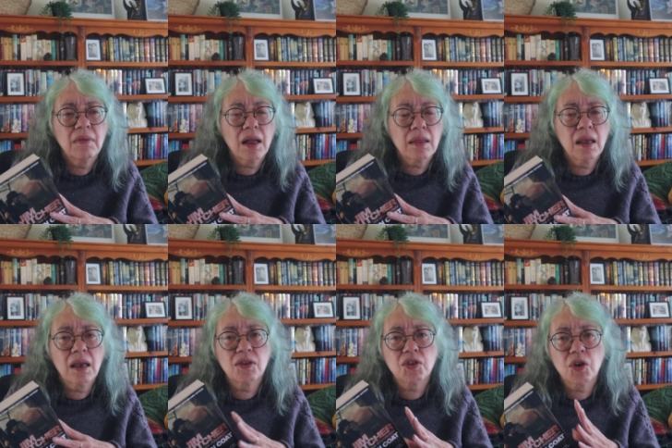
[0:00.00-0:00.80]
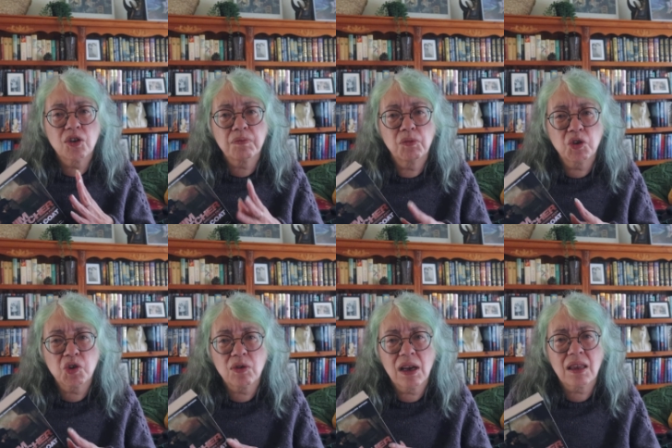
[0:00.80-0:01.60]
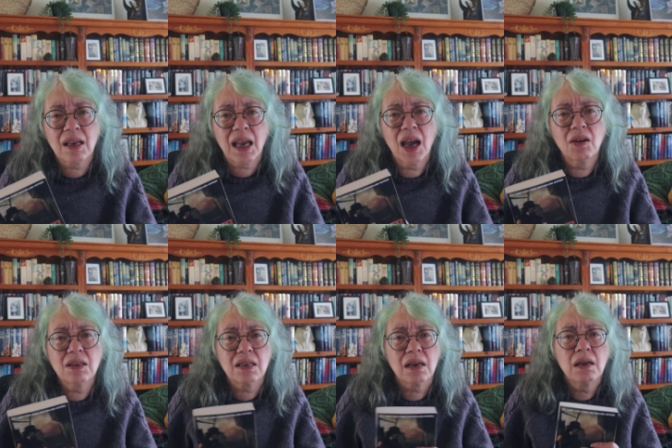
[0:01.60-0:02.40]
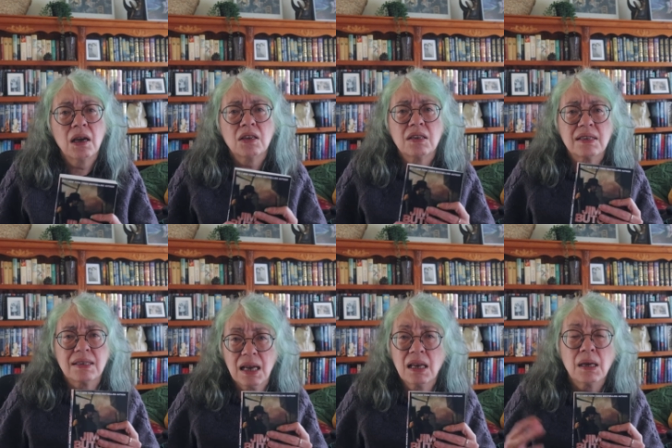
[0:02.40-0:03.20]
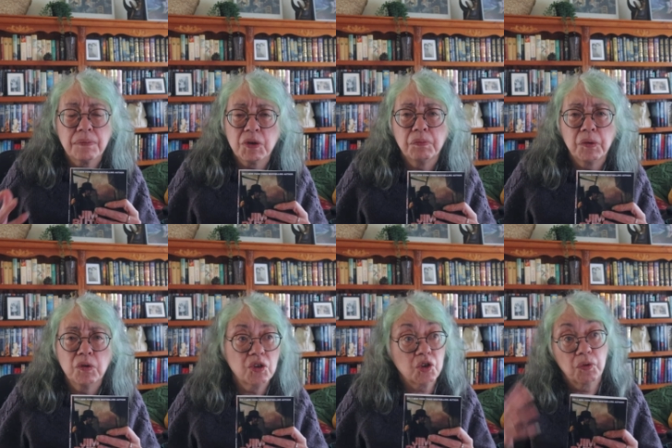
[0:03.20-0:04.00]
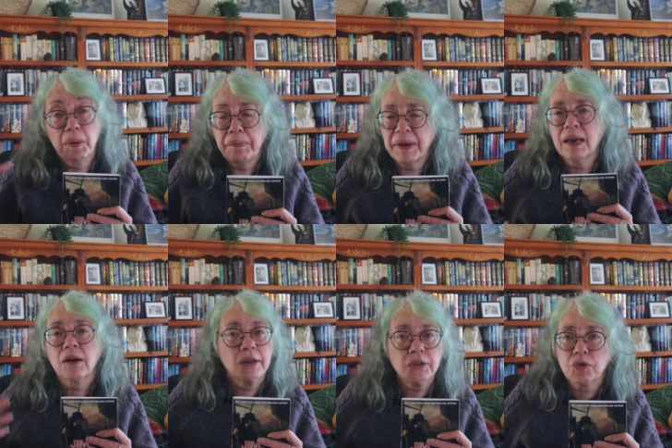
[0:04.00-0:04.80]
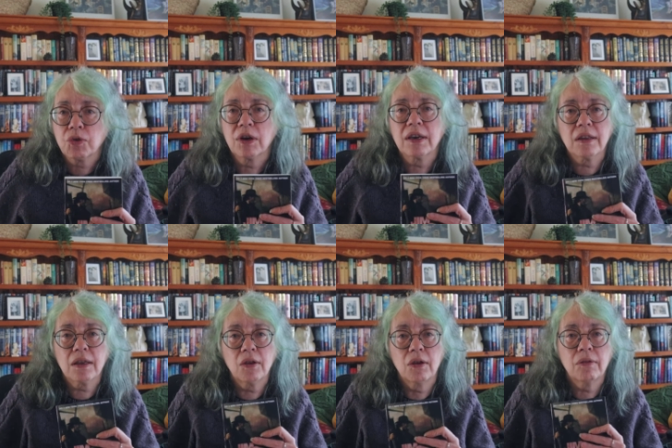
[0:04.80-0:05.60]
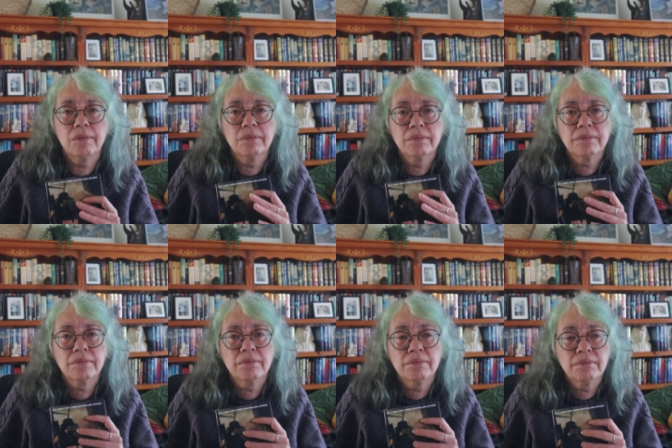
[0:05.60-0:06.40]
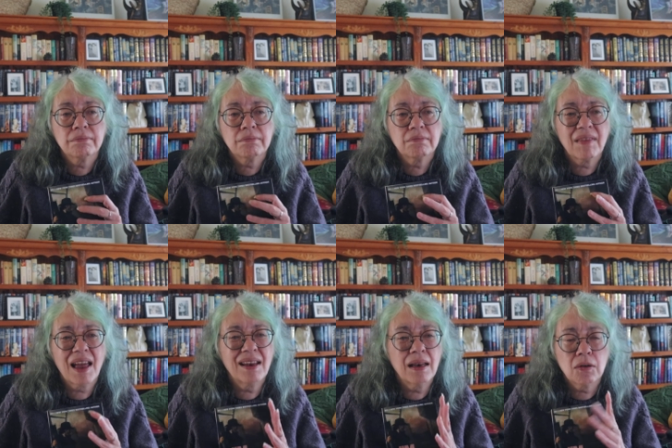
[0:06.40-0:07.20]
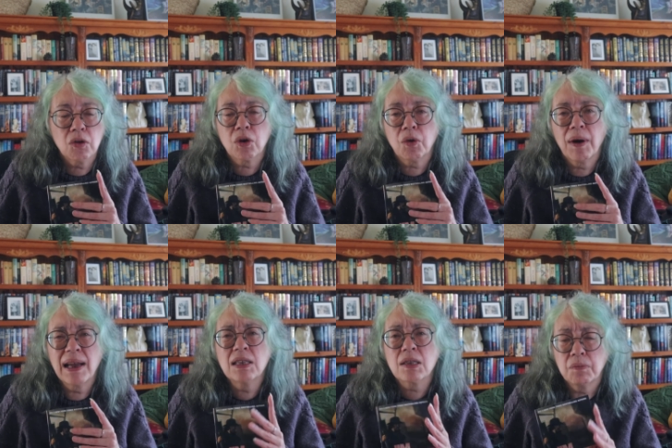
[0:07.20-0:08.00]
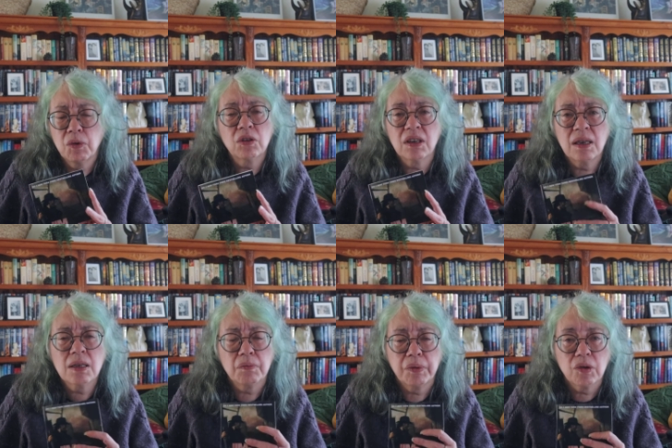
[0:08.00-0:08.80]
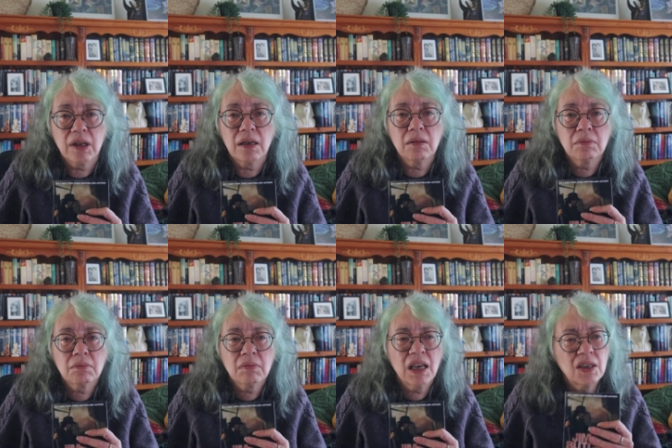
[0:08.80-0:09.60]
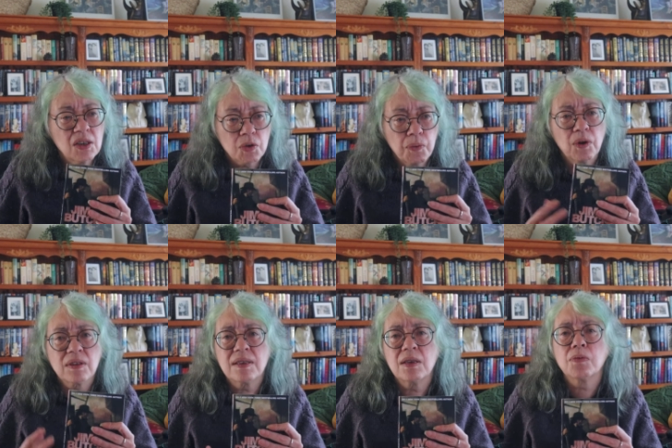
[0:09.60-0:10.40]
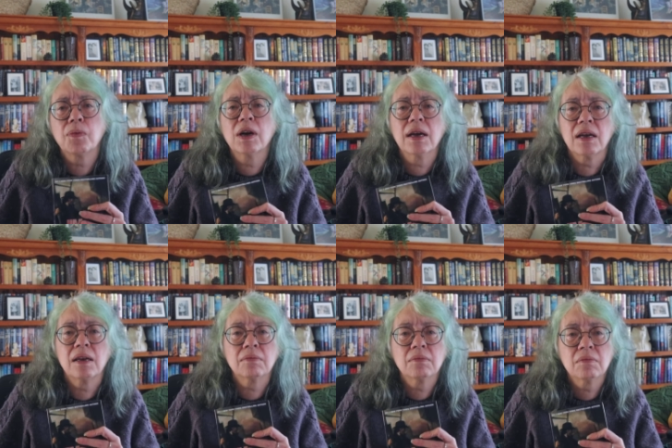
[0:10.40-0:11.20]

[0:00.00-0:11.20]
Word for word: I think it shows more strength of character to stand up to bullies who are bigger and stronger than you. And in a lot of ways, the Merlin is a bully. He just wants his way.